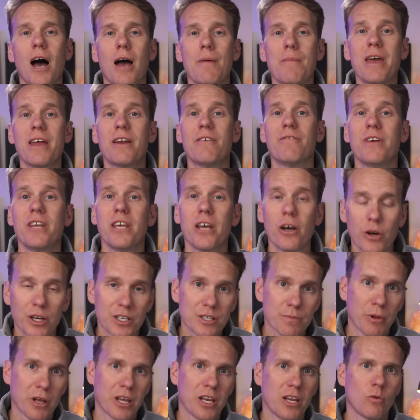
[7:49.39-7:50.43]
I made a video
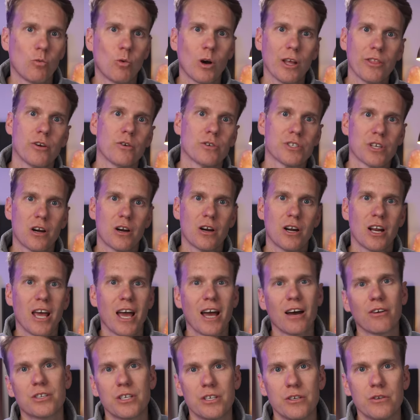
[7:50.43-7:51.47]
explaining what those are and
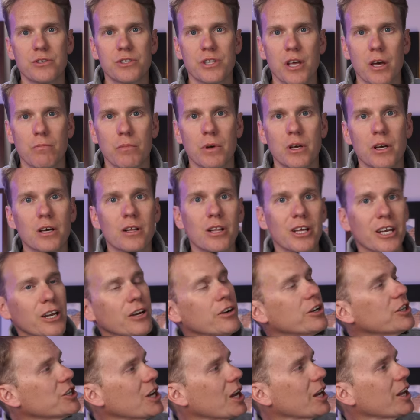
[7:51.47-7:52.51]
how to use them. Click here
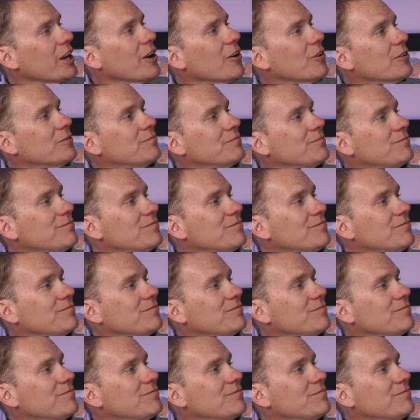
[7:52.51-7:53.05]
to check it out.